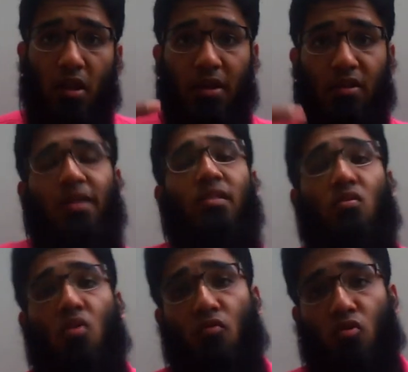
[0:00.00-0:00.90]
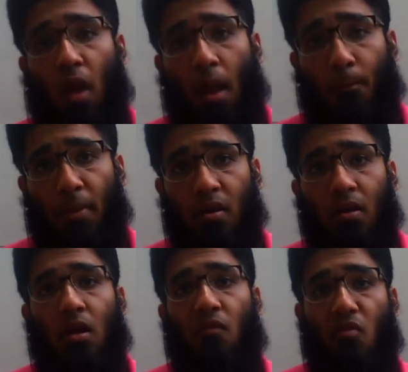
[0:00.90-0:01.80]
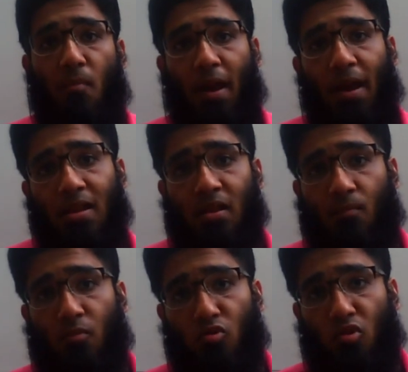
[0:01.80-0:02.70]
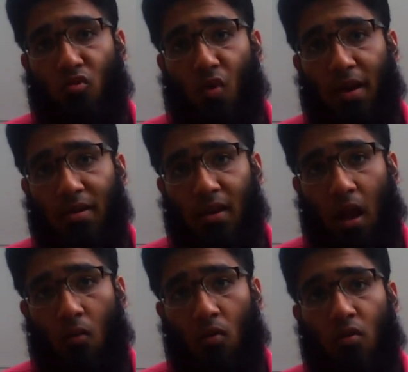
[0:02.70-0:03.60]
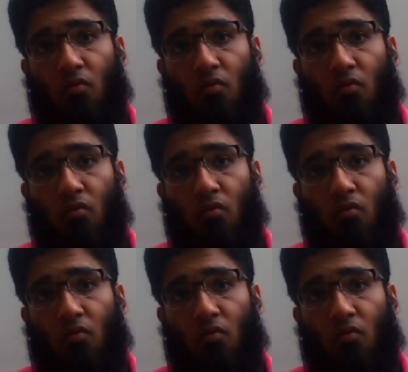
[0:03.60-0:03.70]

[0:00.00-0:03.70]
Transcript: 3 things is going to happen if you buy any computer right now,